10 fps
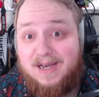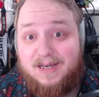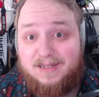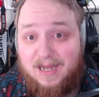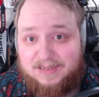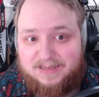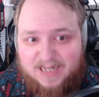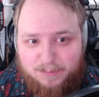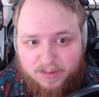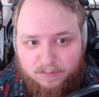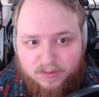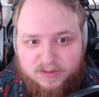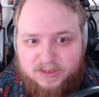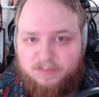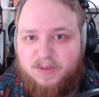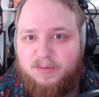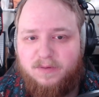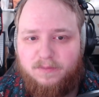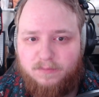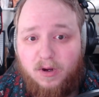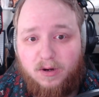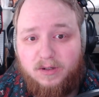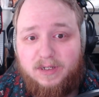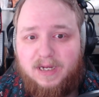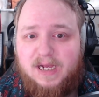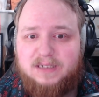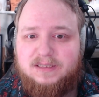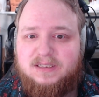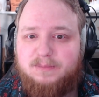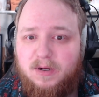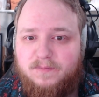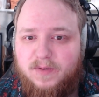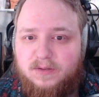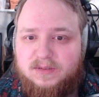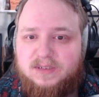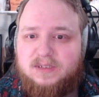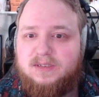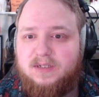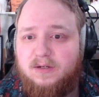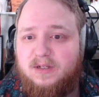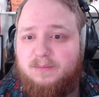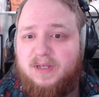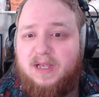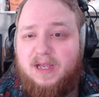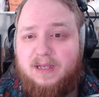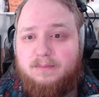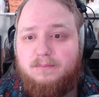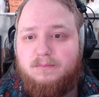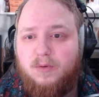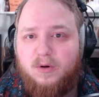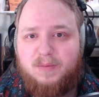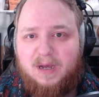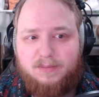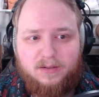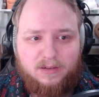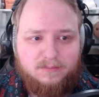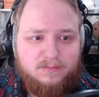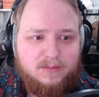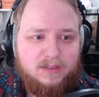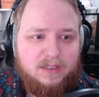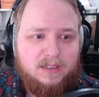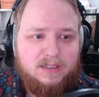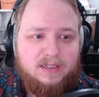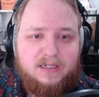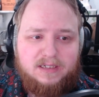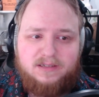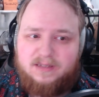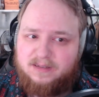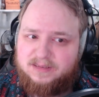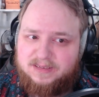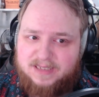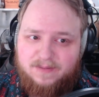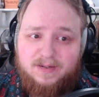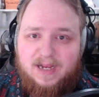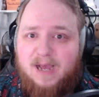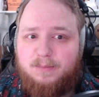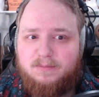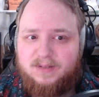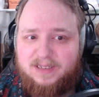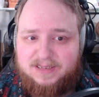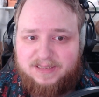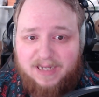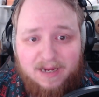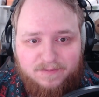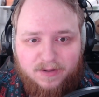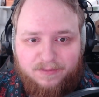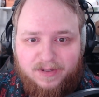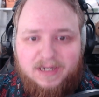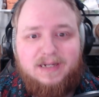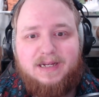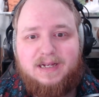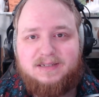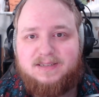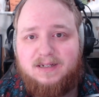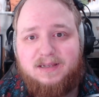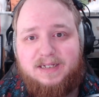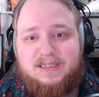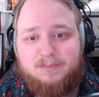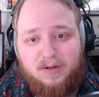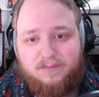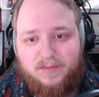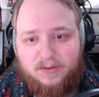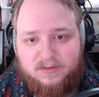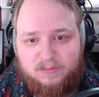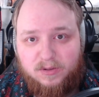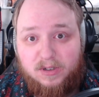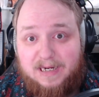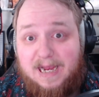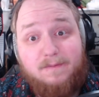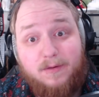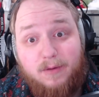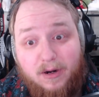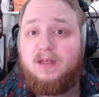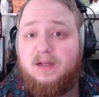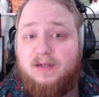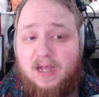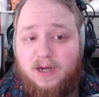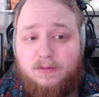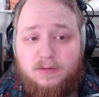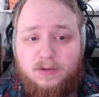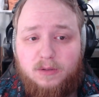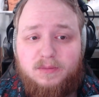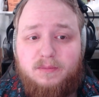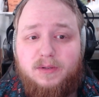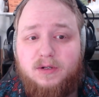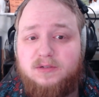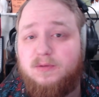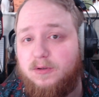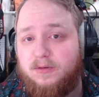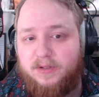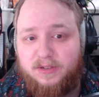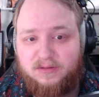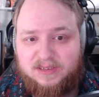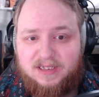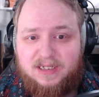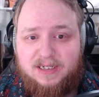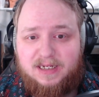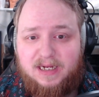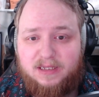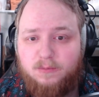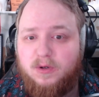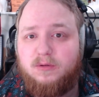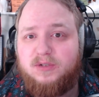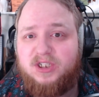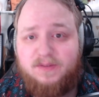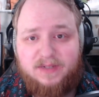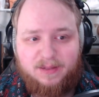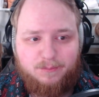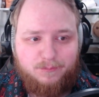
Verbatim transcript: That statement would soon be proven wrong, as smartphones slowly became more popular. In two thousand seven, Apple released the iPhone, and suddenly smartphones were everywhere. Now, home computers were old news, and the world was shifting.